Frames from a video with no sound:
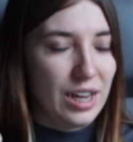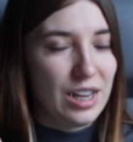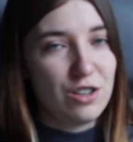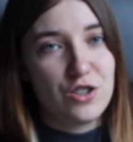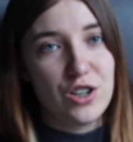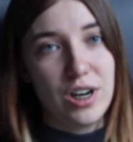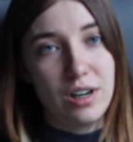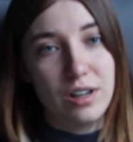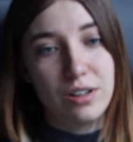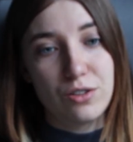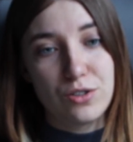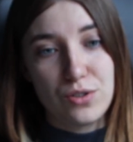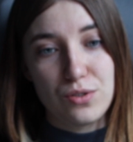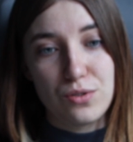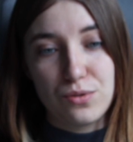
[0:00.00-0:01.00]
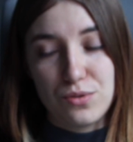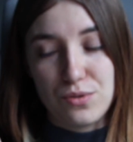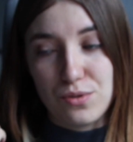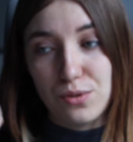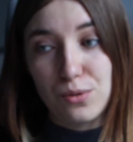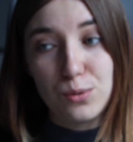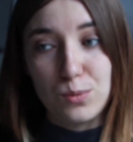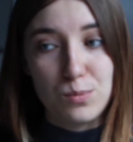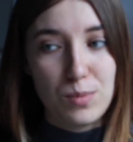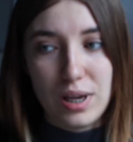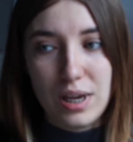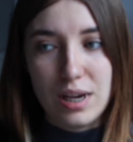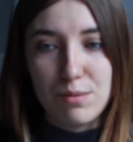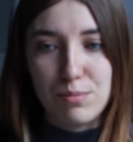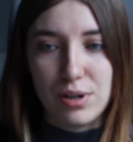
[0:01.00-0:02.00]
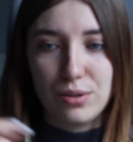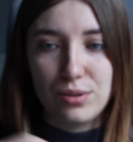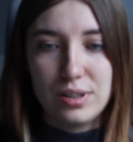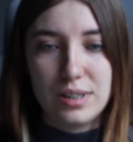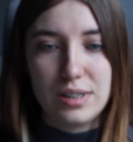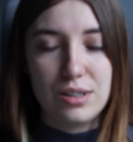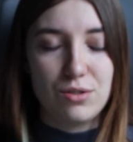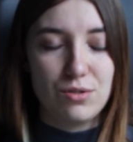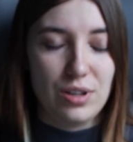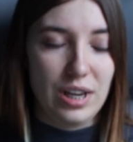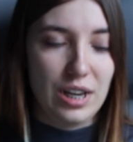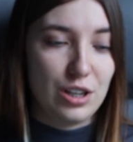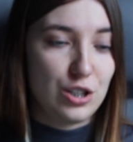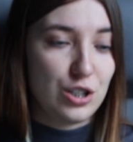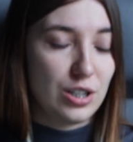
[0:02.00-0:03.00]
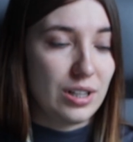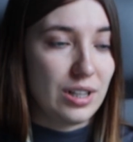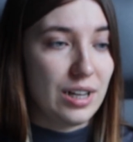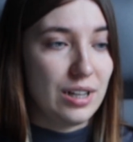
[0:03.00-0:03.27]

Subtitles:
HR wrote me about the situation,